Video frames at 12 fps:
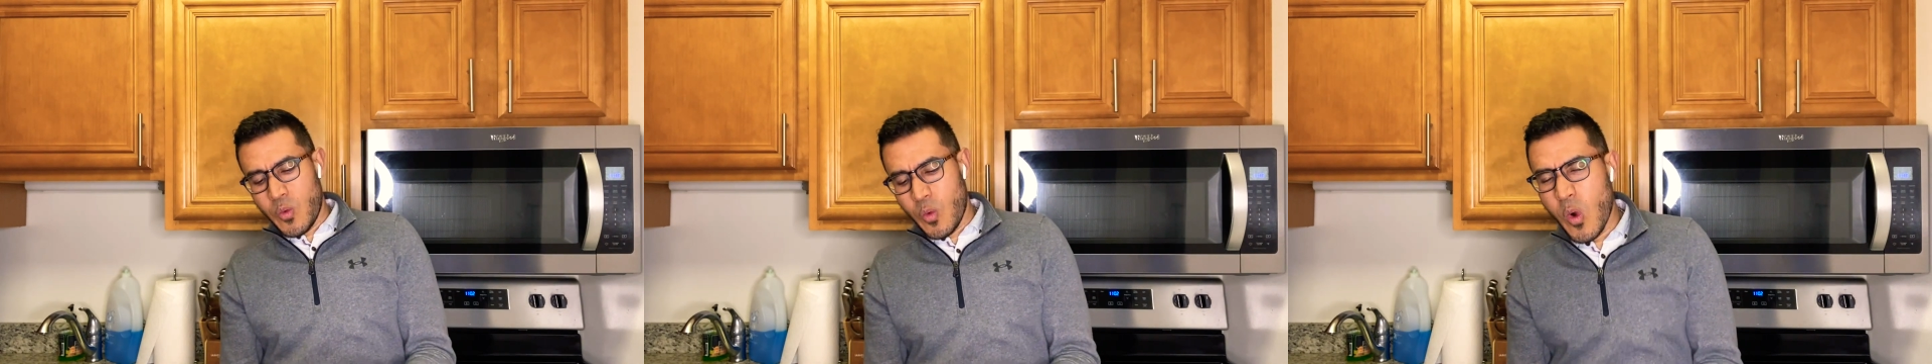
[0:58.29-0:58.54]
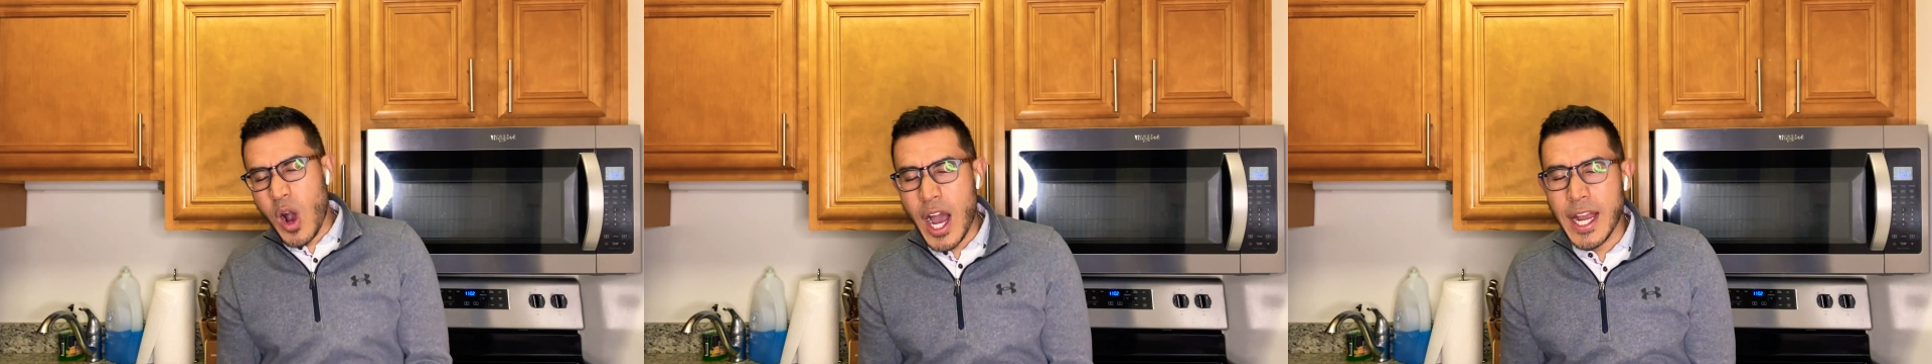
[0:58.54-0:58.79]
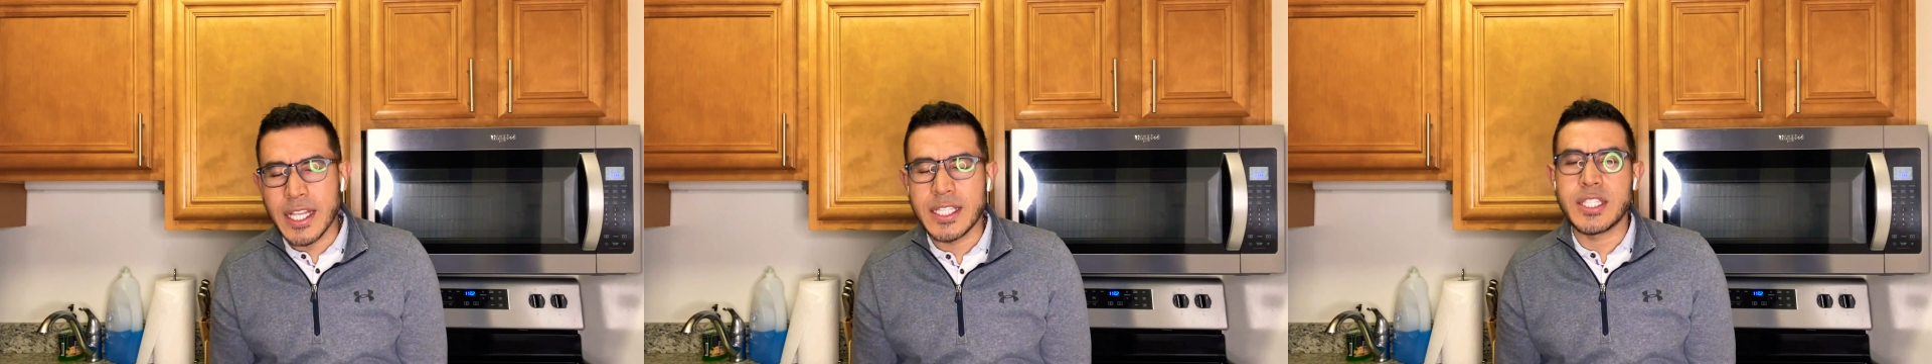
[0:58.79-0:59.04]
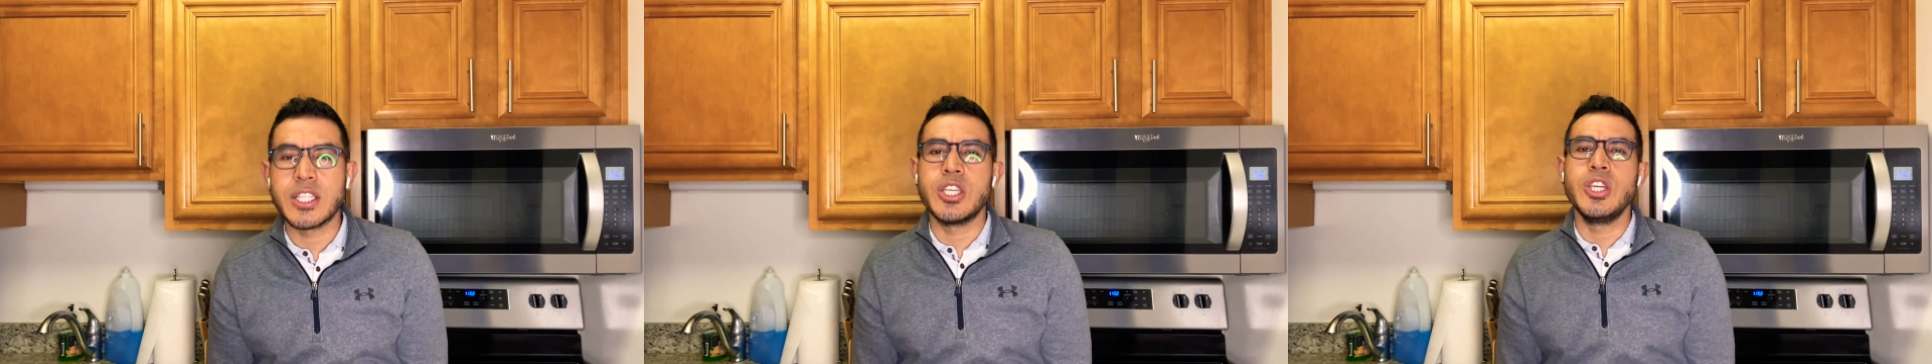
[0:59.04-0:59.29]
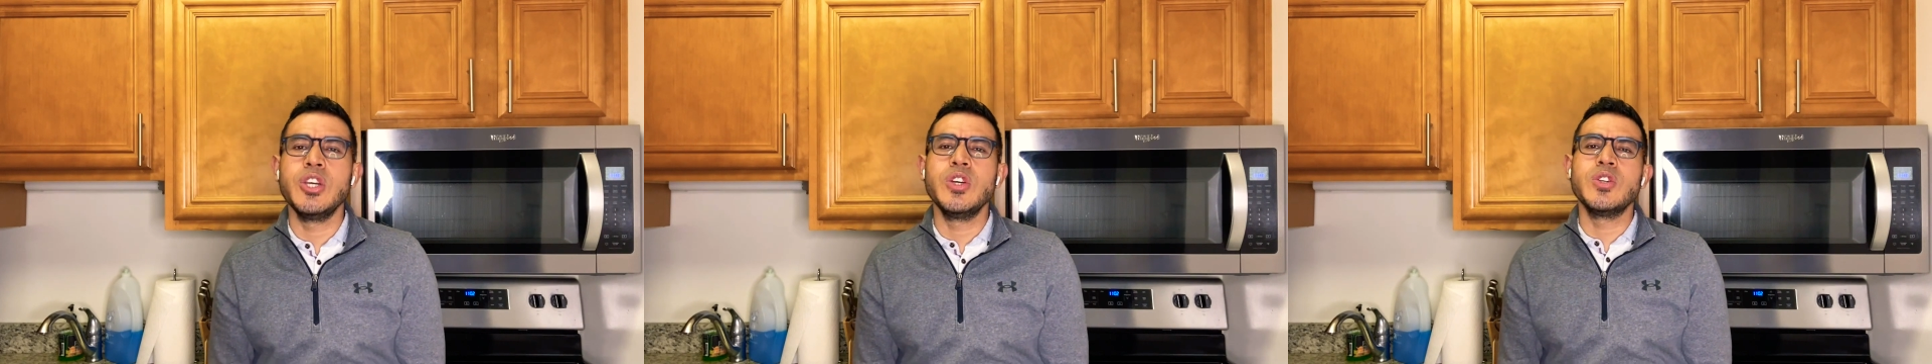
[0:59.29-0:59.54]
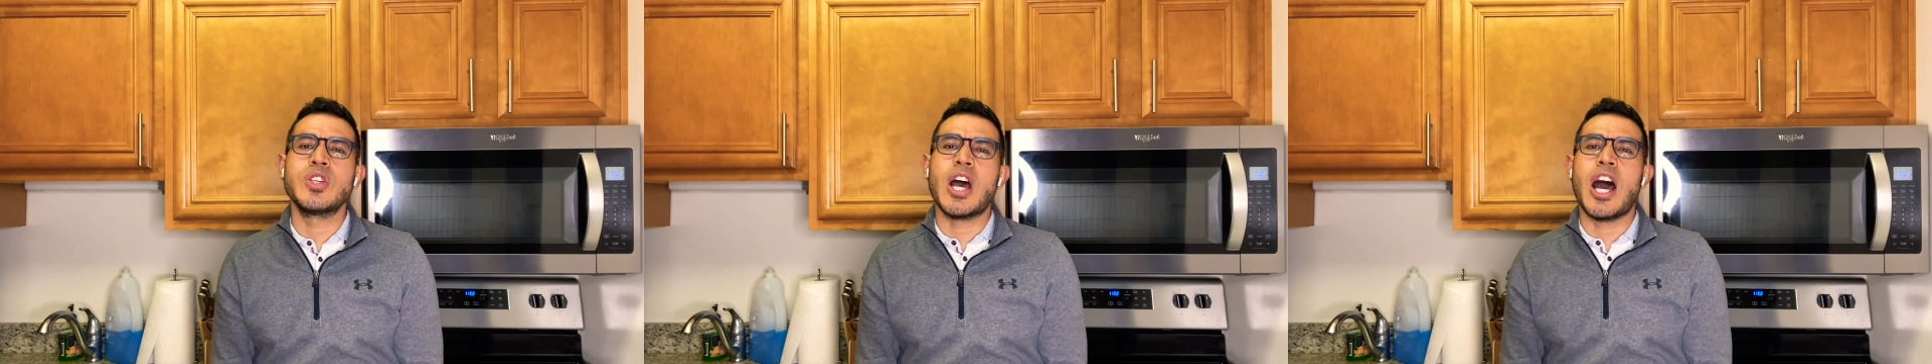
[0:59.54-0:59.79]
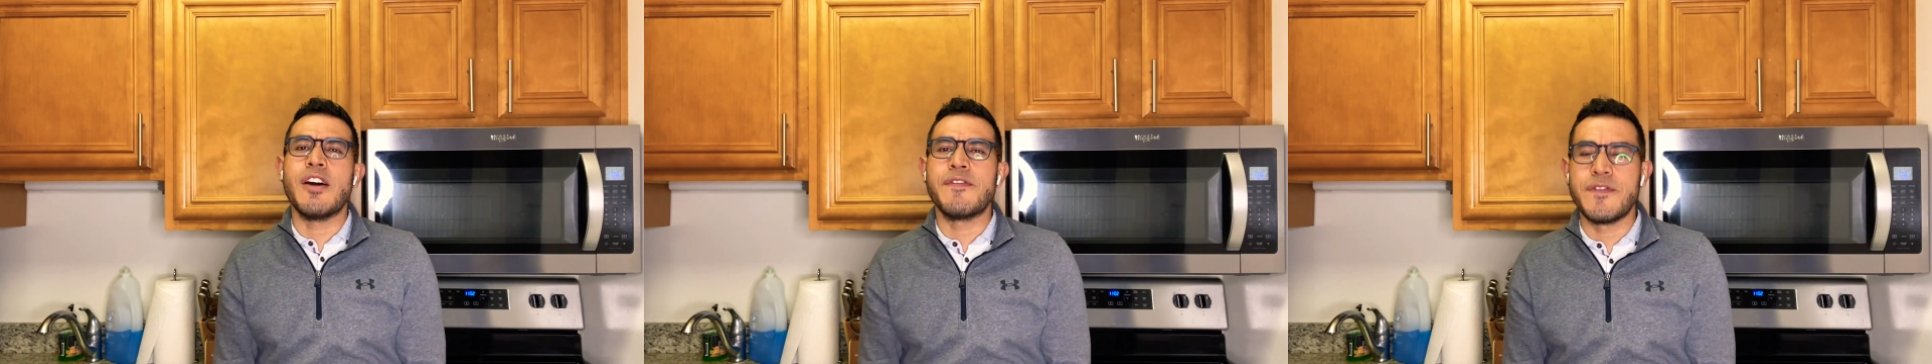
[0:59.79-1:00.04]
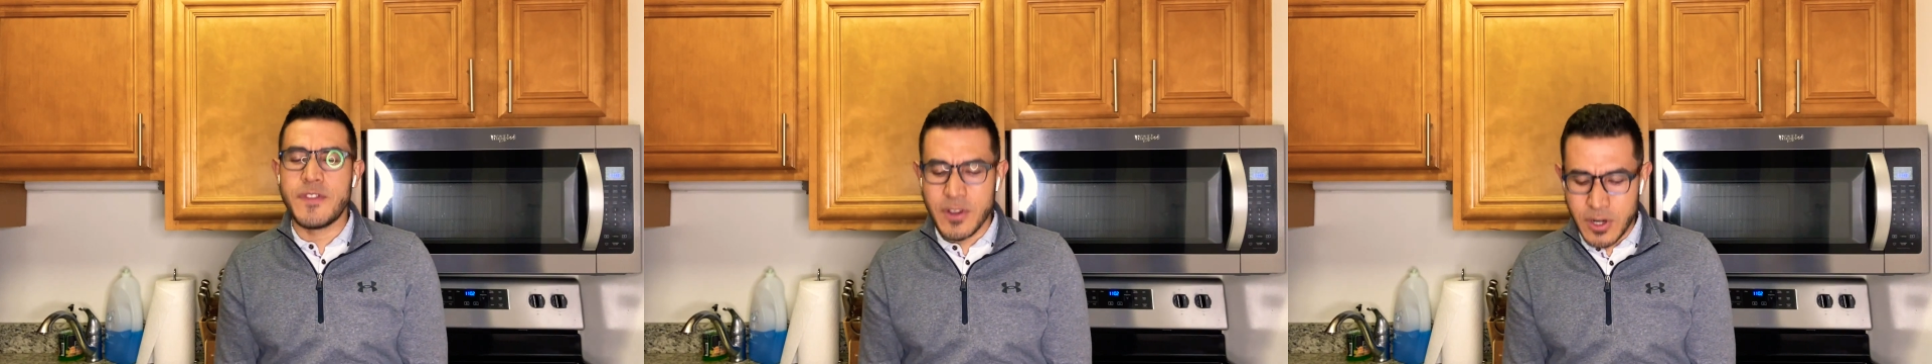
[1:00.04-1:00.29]
one excuse
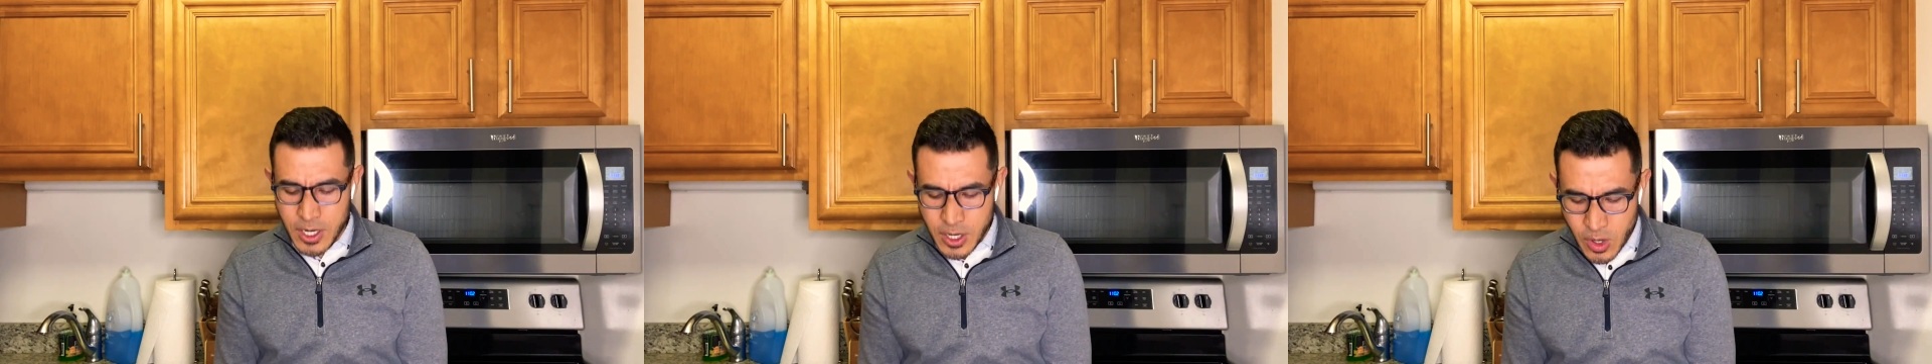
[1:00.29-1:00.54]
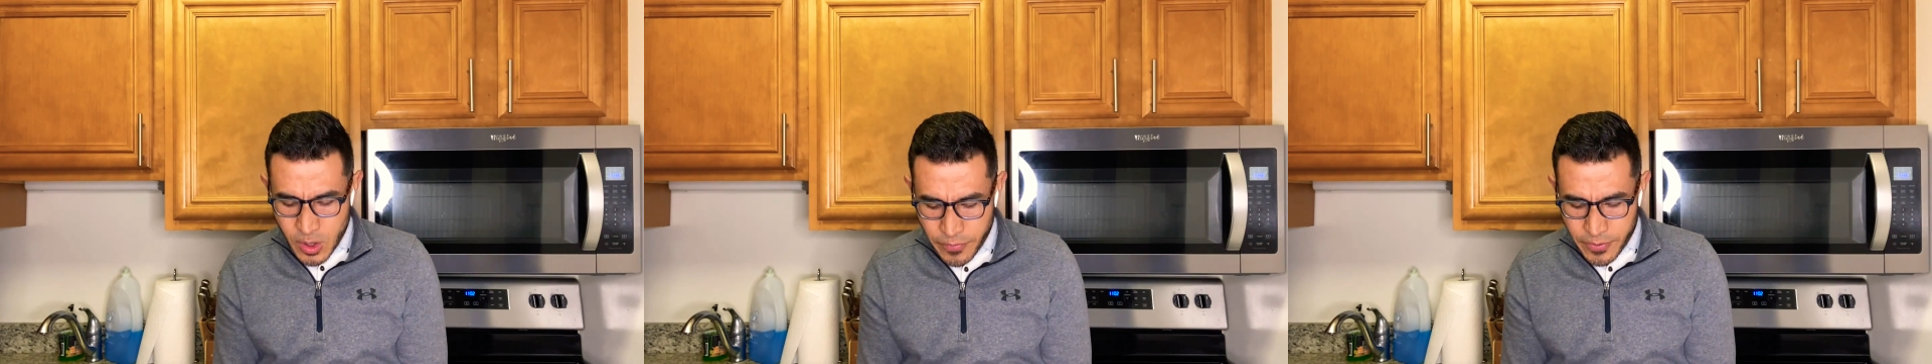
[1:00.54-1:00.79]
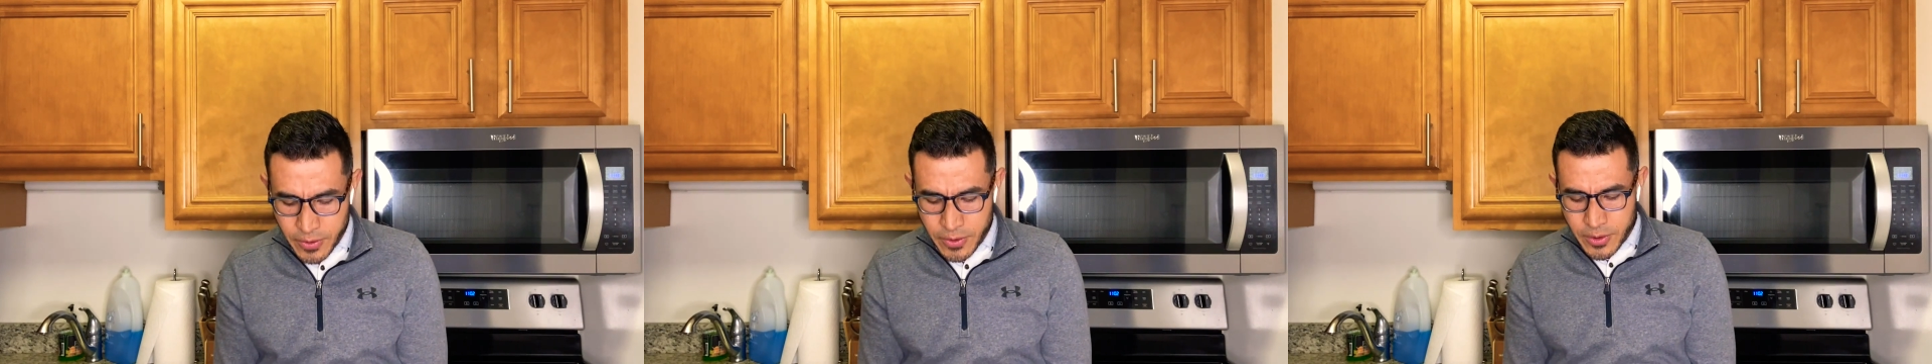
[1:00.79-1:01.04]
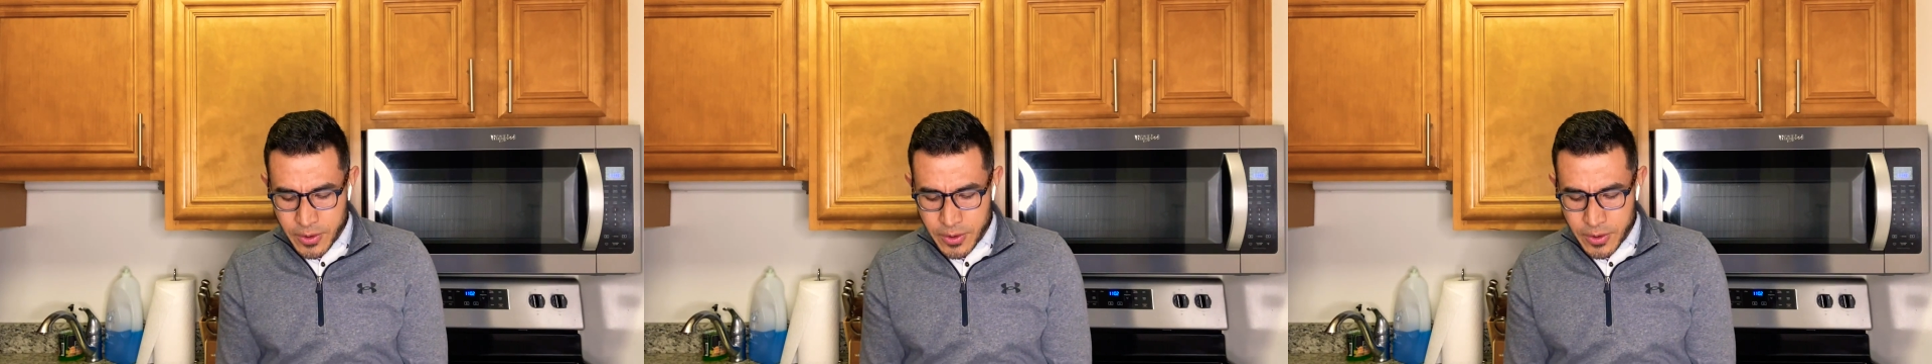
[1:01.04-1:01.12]
after another.